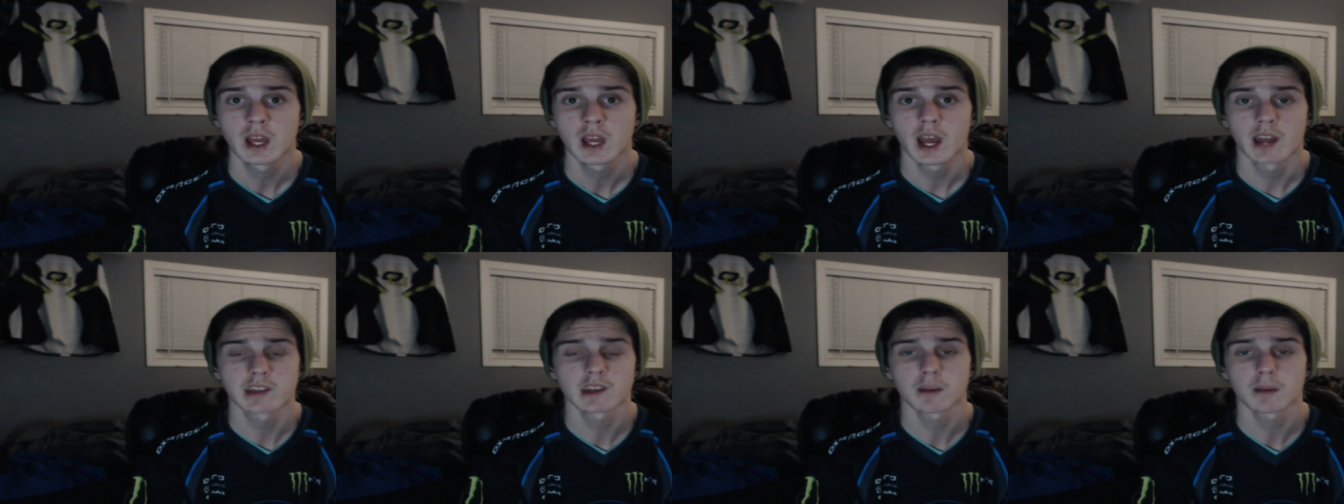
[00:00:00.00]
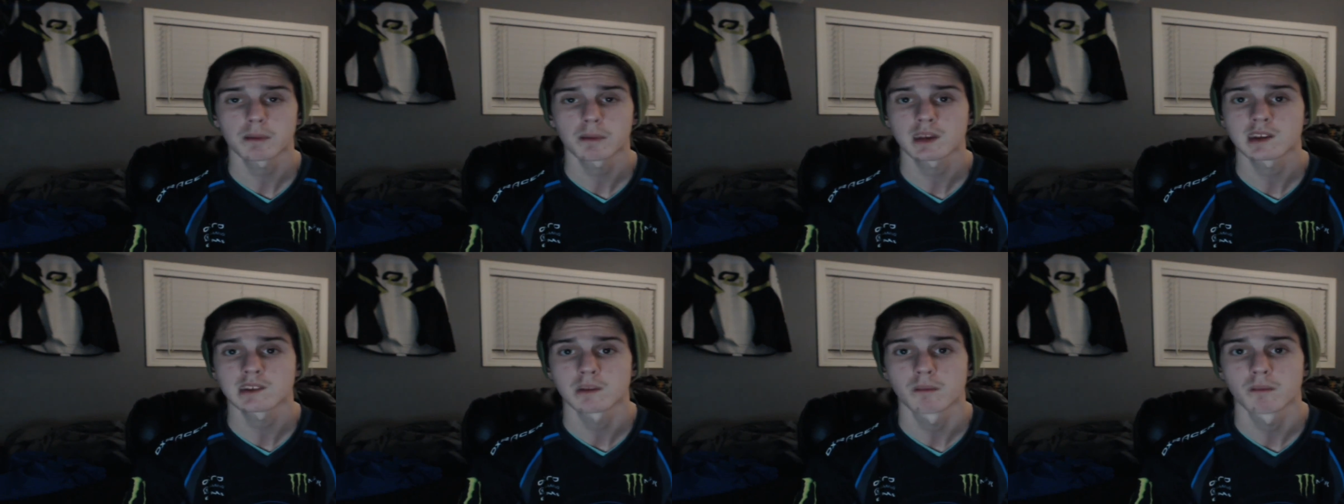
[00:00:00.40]
It's not
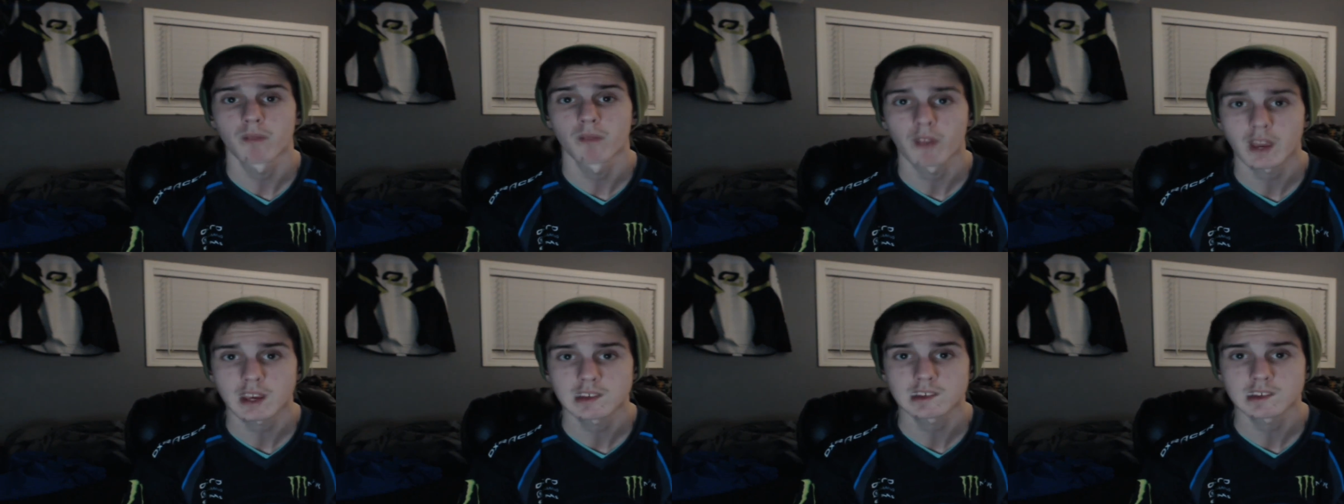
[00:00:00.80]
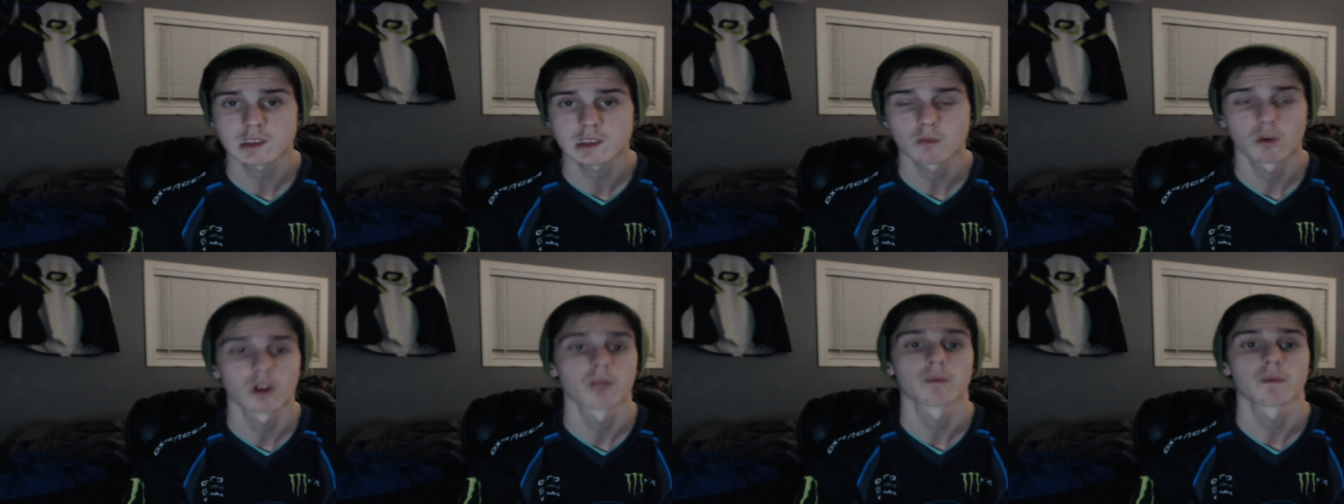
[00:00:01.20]
because I'm lazy.
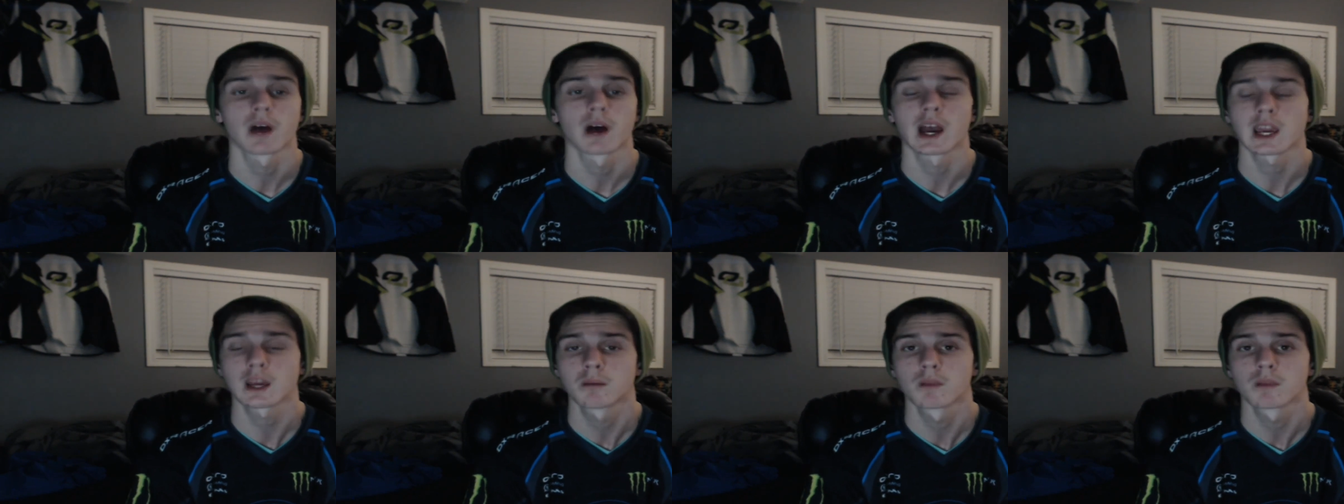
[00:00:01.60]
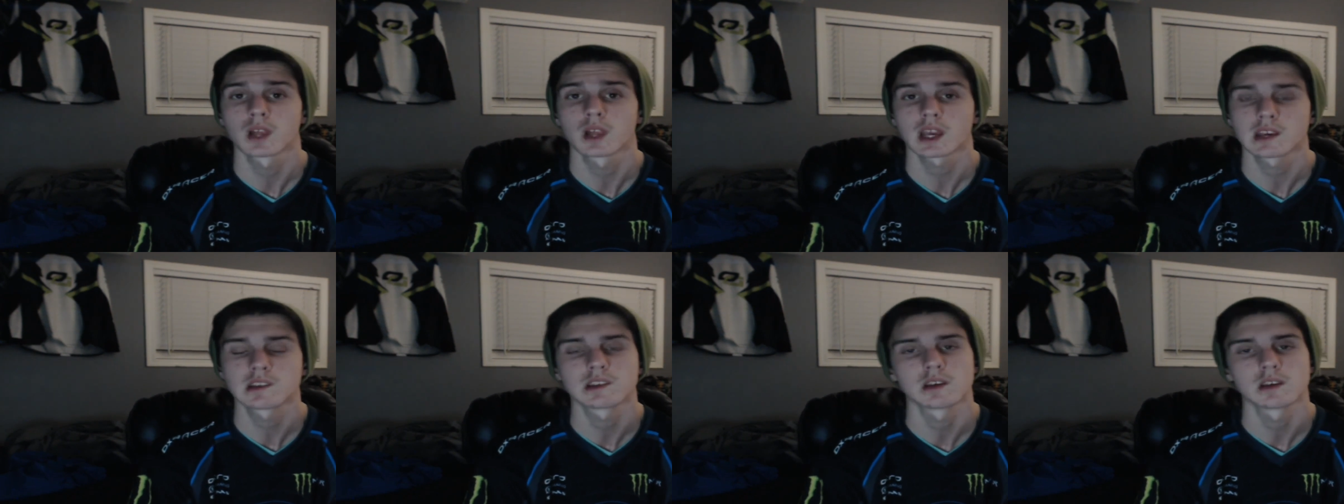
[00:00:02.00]
Well, I am
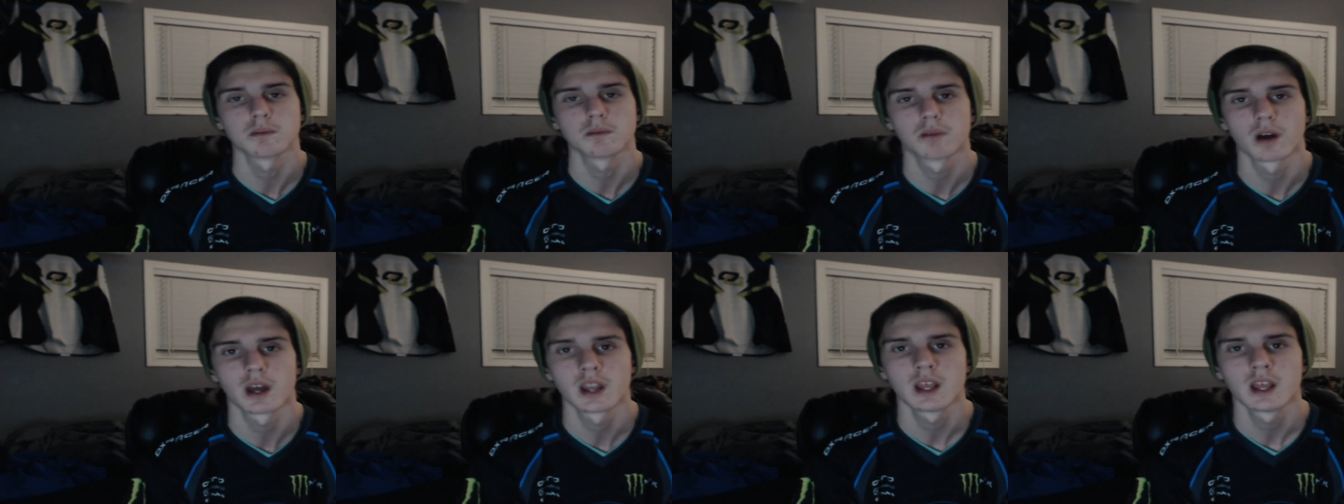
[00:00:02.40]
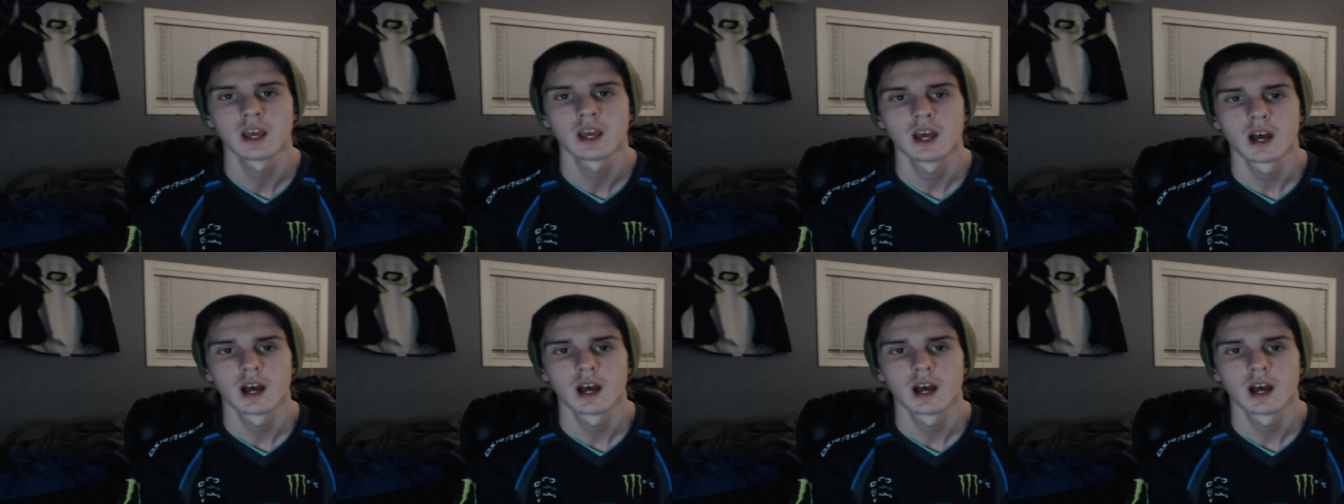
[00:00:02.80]
lazy, but